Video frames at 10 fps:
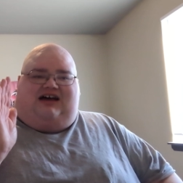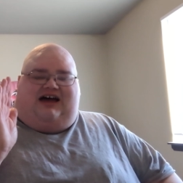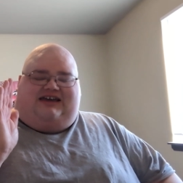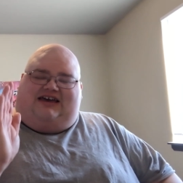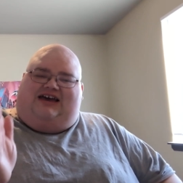
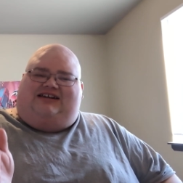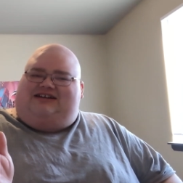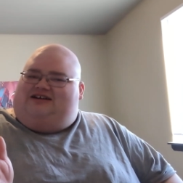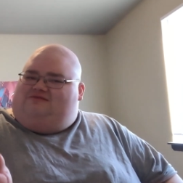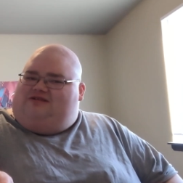I kind of
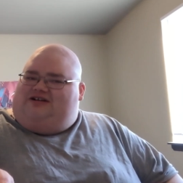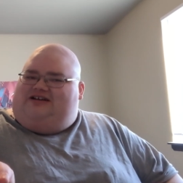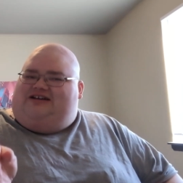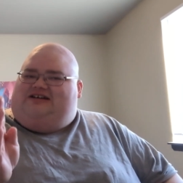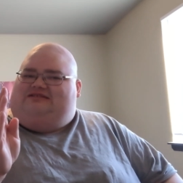now want
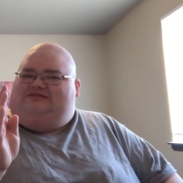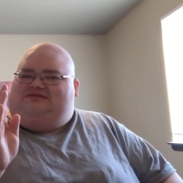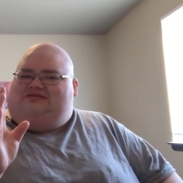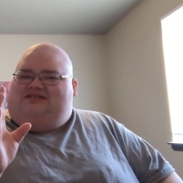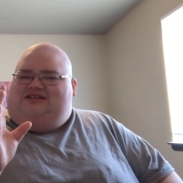a
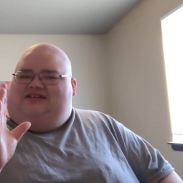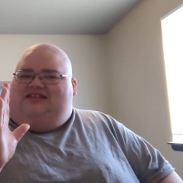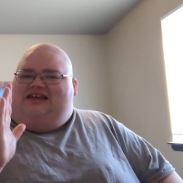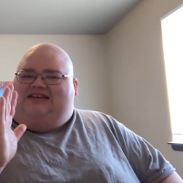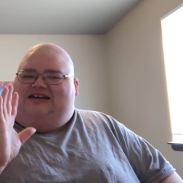
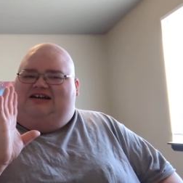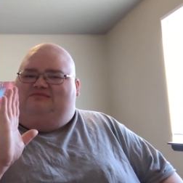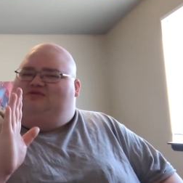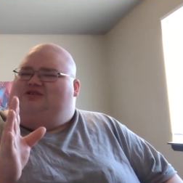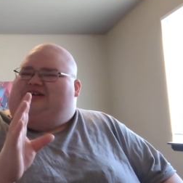
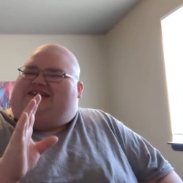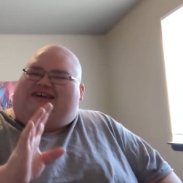more